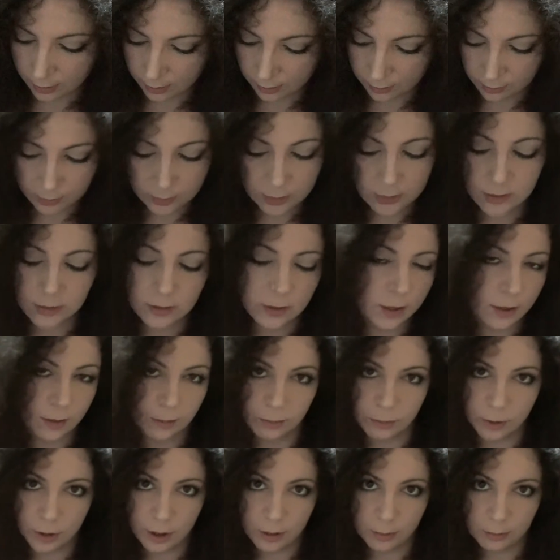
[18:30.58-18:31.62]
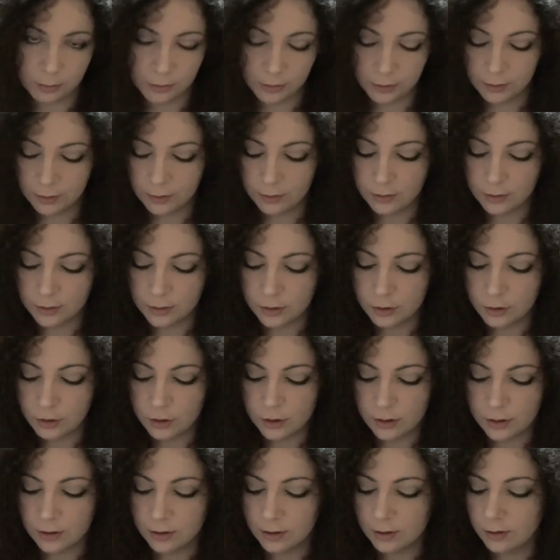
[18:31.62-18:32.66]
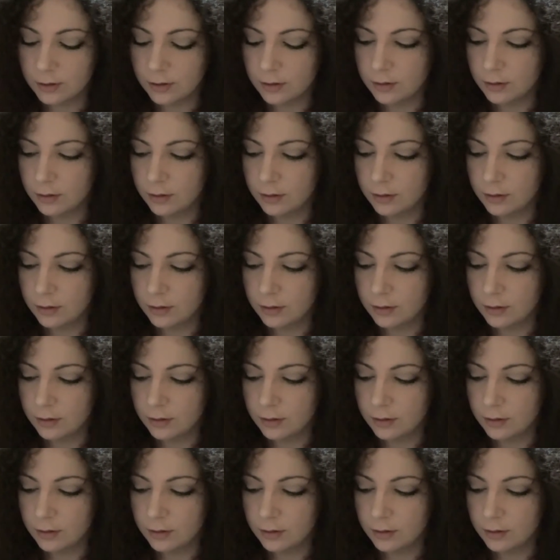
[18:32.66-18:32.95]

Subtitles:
This is not a prop. This is just